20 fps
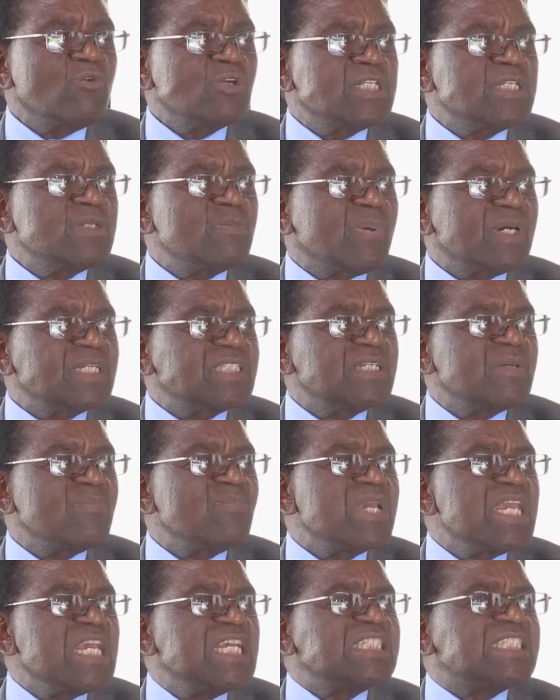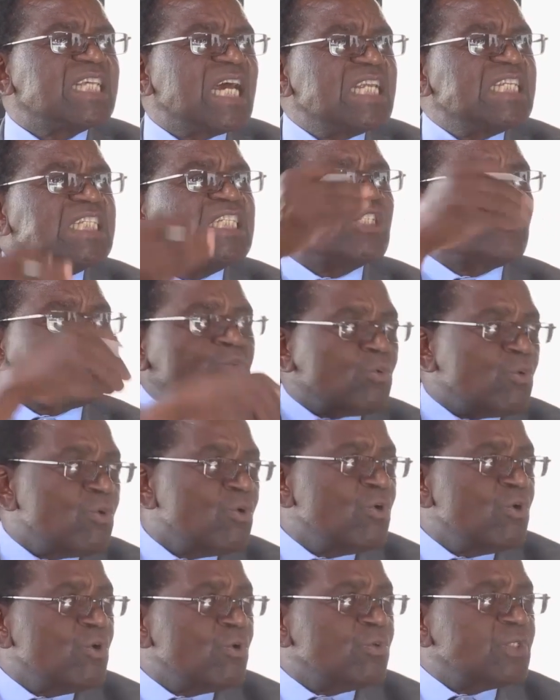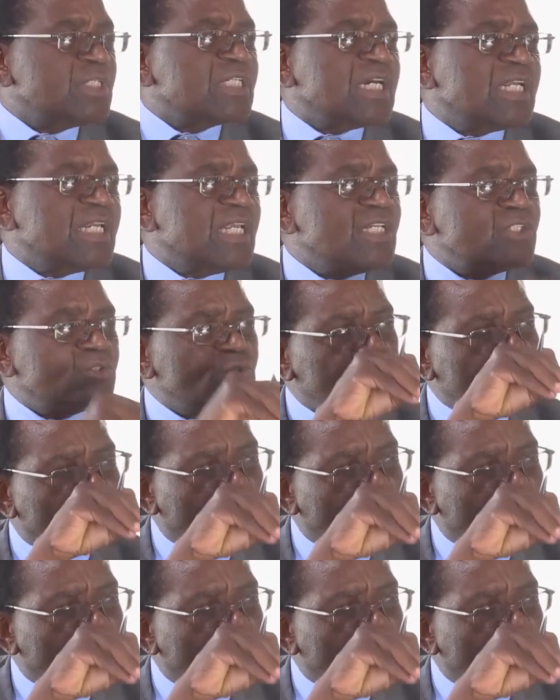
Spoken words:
kutipa semuenzaniso kuti kana isu